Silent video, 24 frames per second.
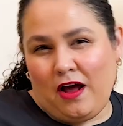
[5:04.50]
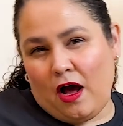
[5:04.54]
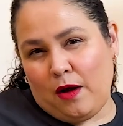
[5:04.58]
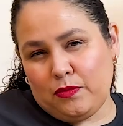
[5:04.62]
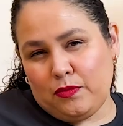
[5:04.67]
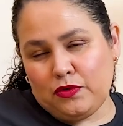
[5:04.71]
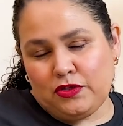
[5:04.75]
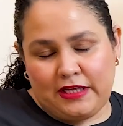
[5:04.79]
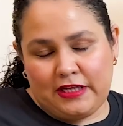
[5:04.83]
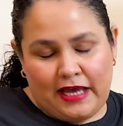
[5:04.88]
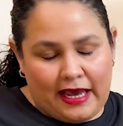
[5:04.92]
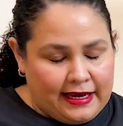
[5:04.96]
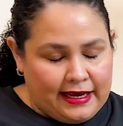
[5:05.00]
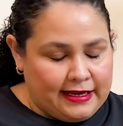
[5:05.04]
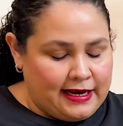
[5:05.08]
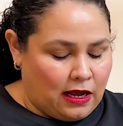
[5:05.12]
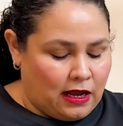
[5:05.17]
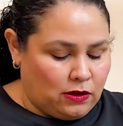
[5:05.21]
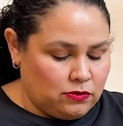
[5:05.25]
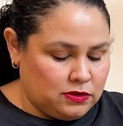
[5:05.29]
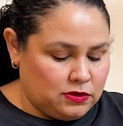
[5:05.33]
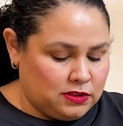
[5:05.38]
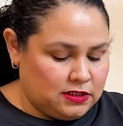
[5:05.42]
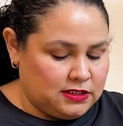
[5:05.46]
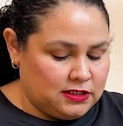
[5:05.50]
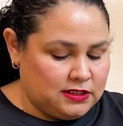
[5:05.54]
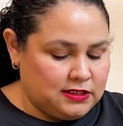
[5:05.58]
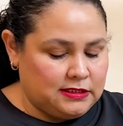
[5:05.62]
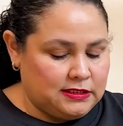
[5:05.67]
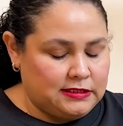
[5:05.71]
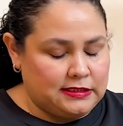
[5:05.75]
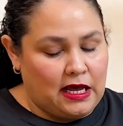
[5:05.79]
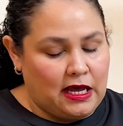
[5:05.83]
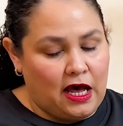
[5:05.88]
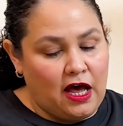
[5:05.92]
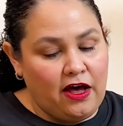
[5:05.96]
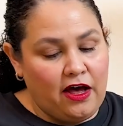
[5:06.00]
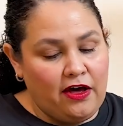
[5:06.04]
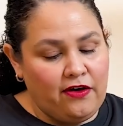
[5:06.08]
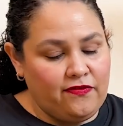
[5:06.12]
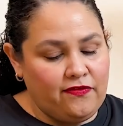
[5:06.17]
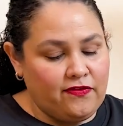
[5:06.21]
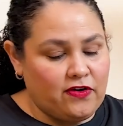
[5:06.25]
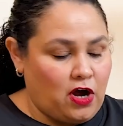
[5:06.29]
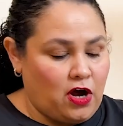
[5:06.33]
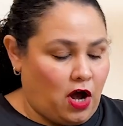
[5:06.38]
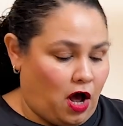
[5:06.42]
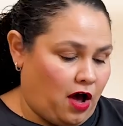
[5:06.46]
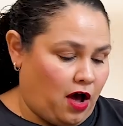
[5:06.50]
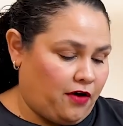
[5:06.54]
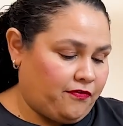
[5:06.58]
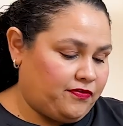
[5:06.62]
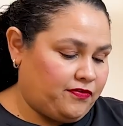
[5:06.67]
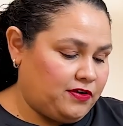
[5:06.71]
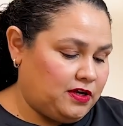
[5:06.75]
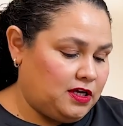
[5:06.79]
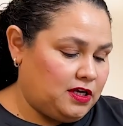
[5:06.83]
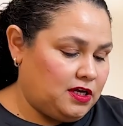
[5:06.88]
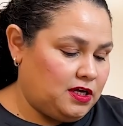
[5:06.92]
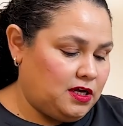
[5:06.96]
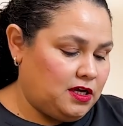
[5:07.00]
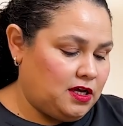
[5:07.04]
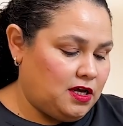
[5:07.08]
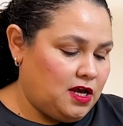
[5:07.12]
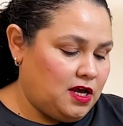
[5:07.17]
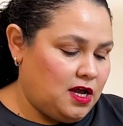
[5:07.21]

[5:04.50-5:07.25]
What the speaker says: almost 8 ounces of coffee.